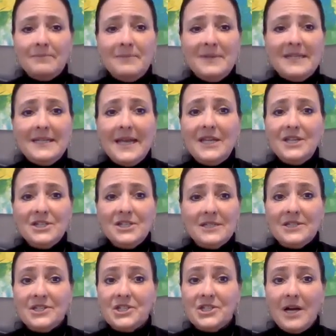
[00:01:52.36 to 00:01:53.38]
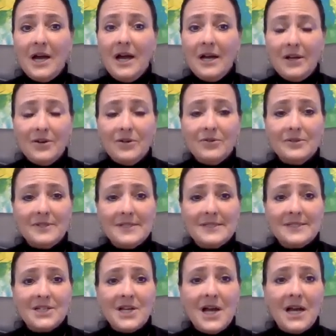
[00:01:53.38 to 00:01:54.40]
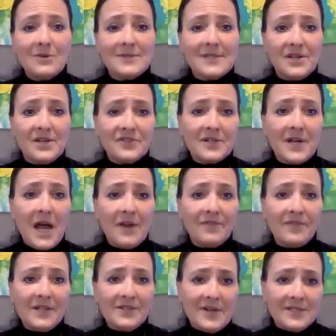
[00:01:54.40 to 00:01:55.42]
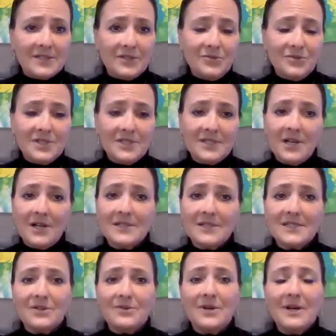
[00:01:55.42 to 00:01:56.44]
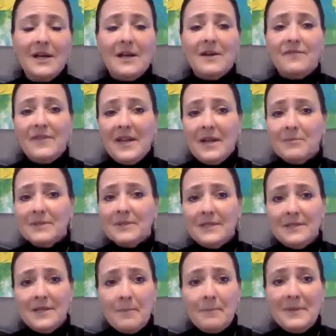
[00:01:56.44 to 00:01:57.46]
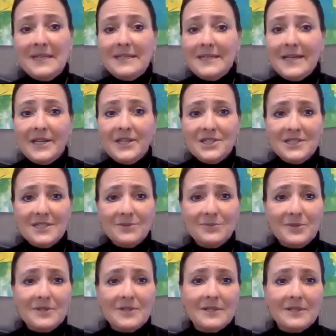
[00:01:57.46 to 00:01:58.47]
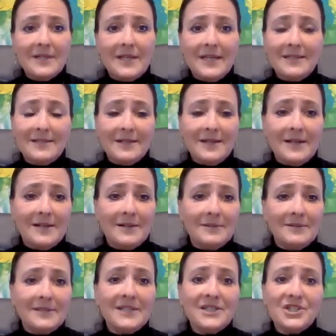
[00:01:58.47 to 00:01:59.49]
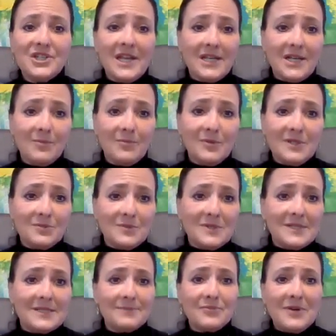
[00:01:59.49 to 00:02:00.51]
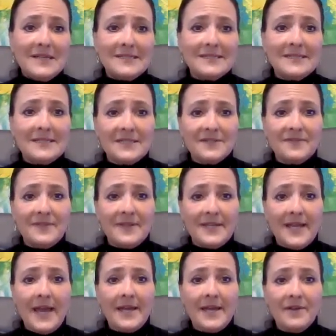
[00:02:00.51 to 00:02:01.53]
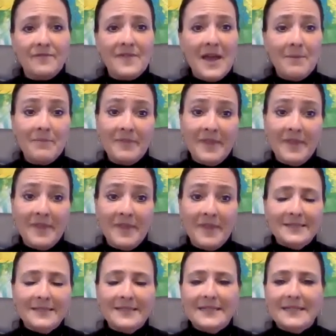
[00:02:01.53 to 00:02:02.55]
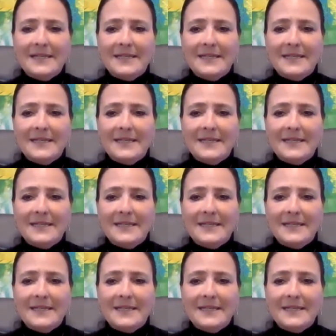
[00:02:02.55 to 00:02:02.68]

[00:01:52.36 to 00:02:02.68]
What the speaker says: mediation in Chicago at the Chicago Center for Conflict Resolution, and also family mediation with the late Lynn Jacob, which was president of the AFM then.